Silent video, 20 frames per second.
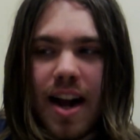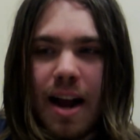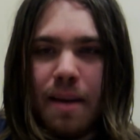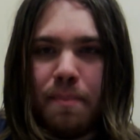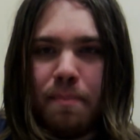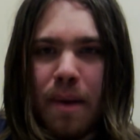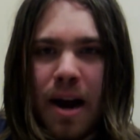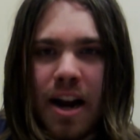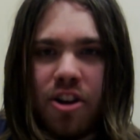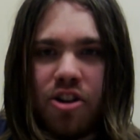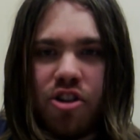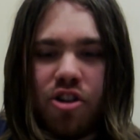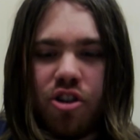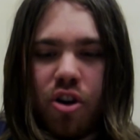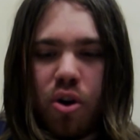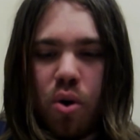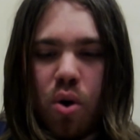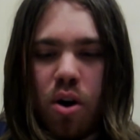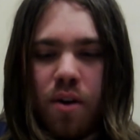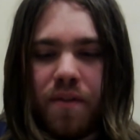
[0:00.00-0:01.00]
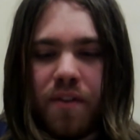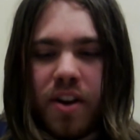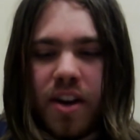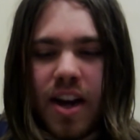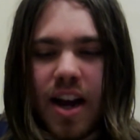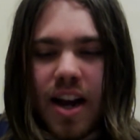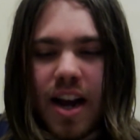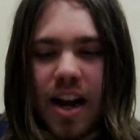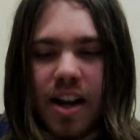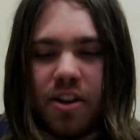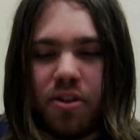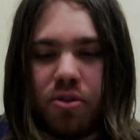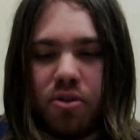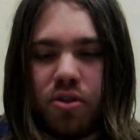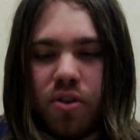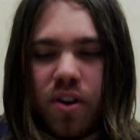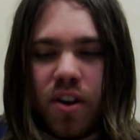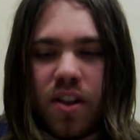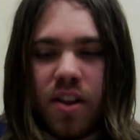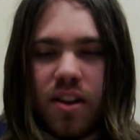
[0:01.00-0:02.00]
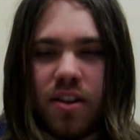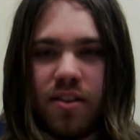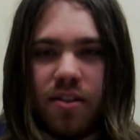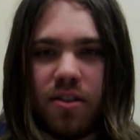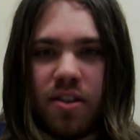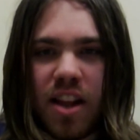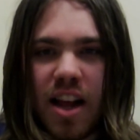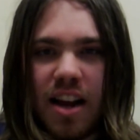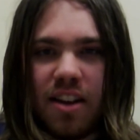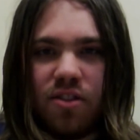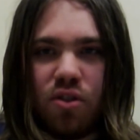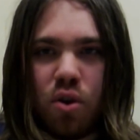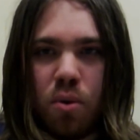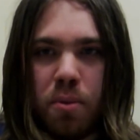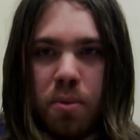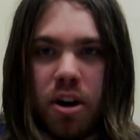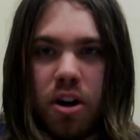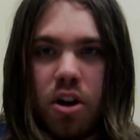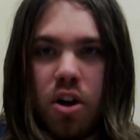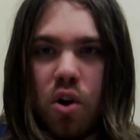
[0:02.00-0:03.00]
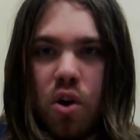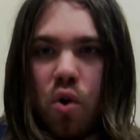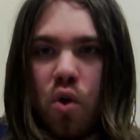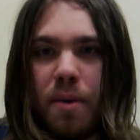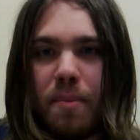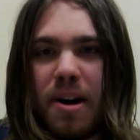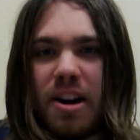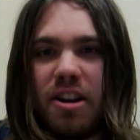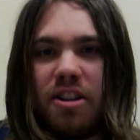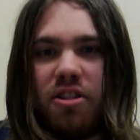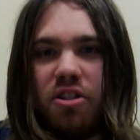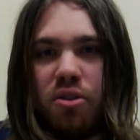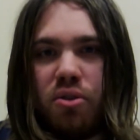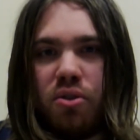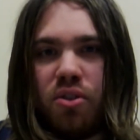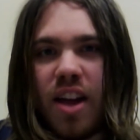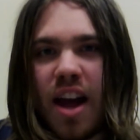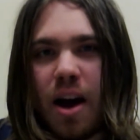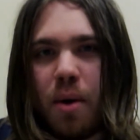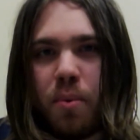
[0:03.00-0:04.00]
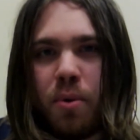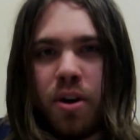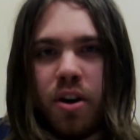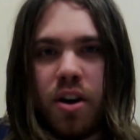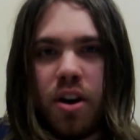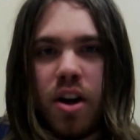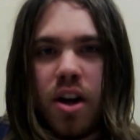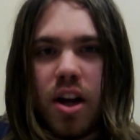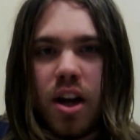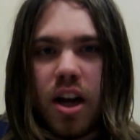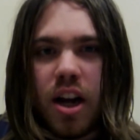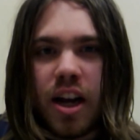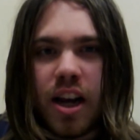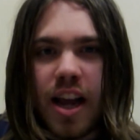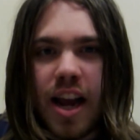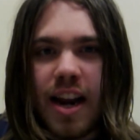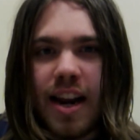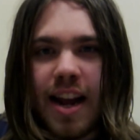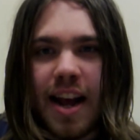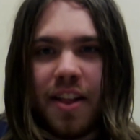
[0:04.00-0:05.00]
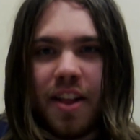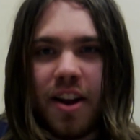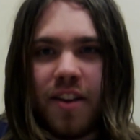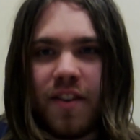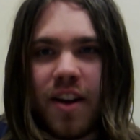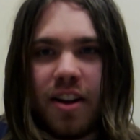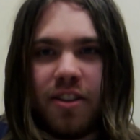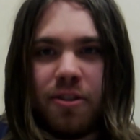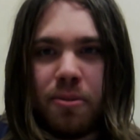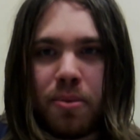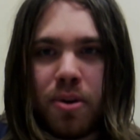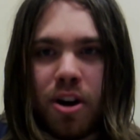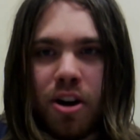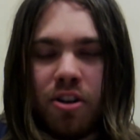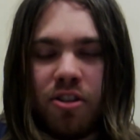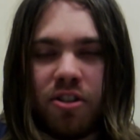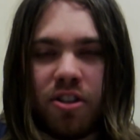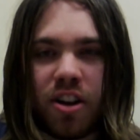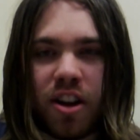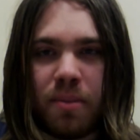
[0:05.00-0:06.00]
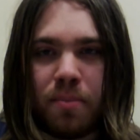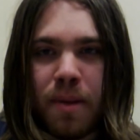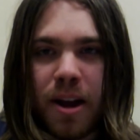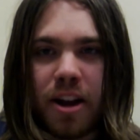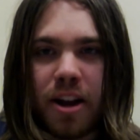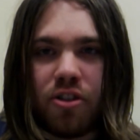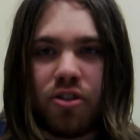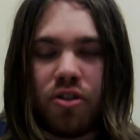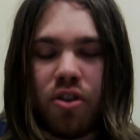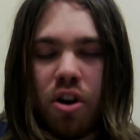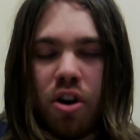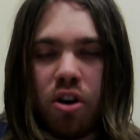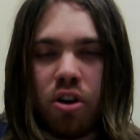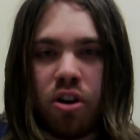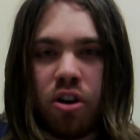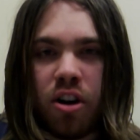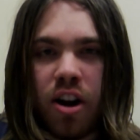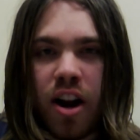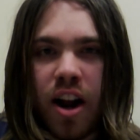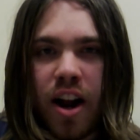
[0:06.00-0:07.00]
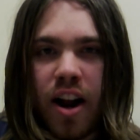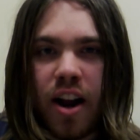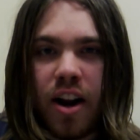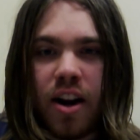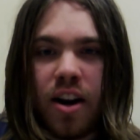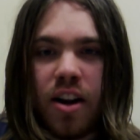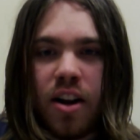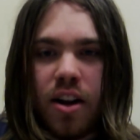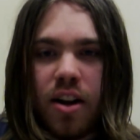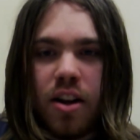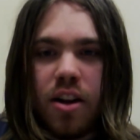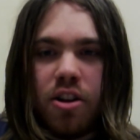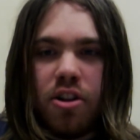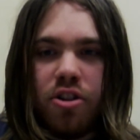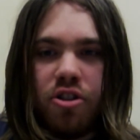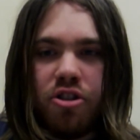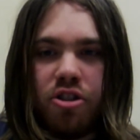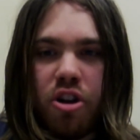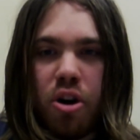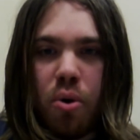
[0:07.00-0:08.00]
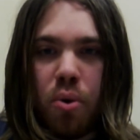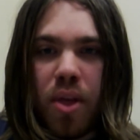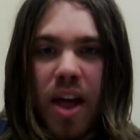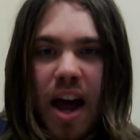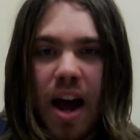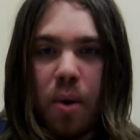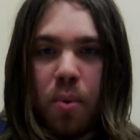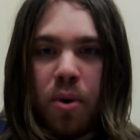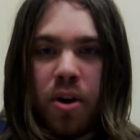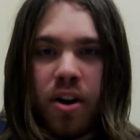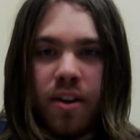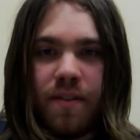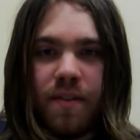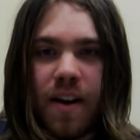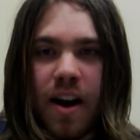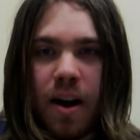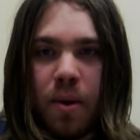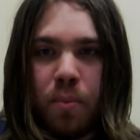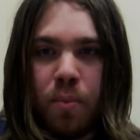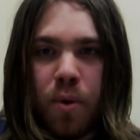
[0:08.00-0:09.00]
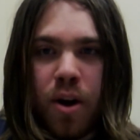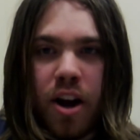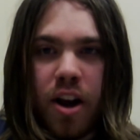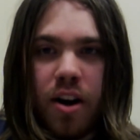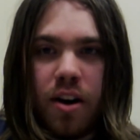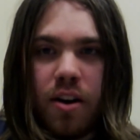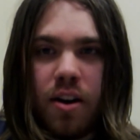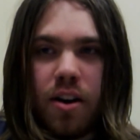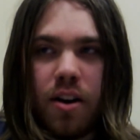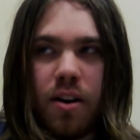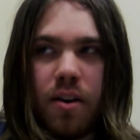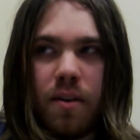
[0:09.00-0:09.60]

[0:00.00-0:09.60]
I might show off the deck I used during this last tournament, or I might just use that one again now that I've got some cards to make it stronger and show that one if I win.